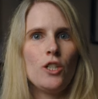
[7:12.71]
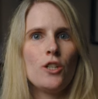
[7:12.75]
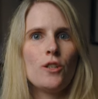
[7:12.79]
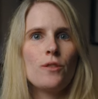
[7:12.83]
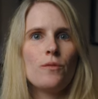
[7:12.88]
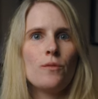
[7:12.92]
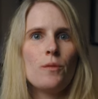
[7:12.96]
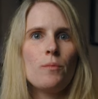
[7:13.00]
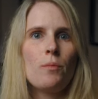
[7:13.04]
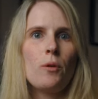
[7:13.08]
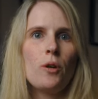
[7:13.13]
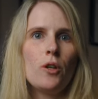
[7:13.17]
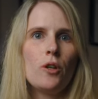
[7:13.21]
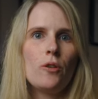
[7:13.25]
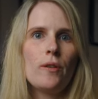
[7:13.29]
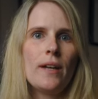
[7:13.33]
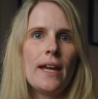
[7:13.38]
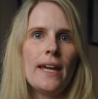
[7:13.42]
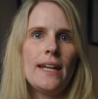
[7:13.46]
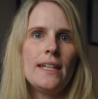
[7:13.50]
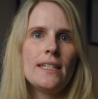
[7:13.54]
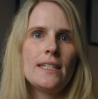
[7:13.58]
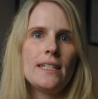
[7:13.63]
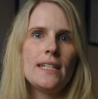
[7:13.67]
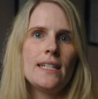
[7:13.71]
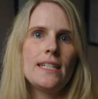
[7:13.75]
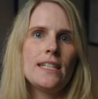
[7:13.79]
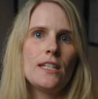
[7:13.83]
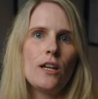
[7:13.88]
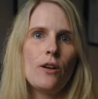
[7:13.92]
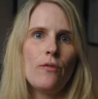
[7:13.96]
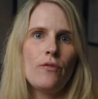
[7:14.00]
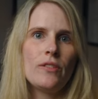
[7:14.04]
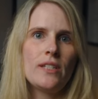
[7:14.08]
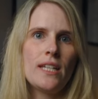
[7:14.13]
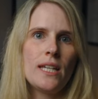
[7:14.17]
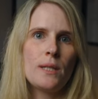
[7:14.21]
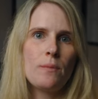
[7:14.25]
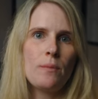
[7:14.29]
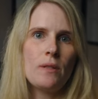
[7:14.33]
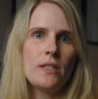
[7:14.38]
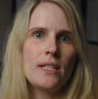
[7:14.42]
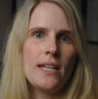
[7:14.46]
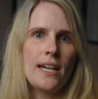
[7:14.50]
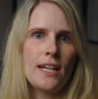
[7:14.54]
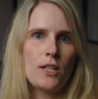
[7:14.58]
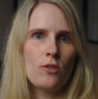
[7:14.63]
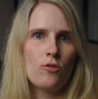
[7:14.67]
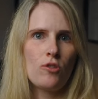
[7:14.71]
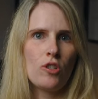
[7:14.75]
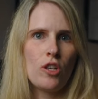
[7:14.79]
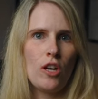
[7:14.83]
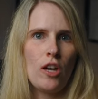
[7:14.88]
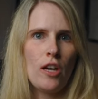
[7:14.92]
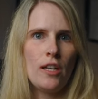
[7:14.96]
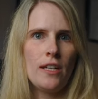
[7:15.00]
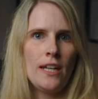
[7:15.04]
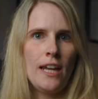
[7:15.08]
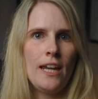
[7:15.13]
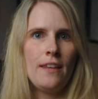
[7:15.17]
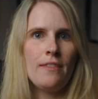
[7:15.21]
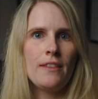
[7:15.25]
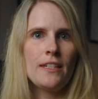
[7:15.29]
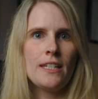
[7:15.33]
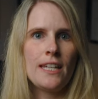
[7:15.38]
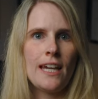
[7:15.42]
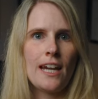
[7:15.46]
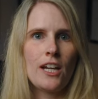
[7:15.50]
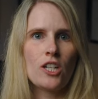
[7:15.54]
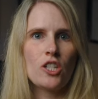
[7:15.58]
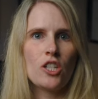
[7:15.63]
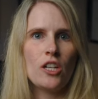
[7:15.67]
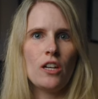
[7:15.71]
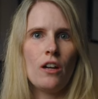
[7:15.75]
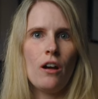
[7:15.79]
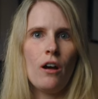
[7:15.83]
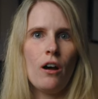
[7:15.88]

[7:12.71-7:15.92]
You can report your gains in a self-assessment tax return in the tax year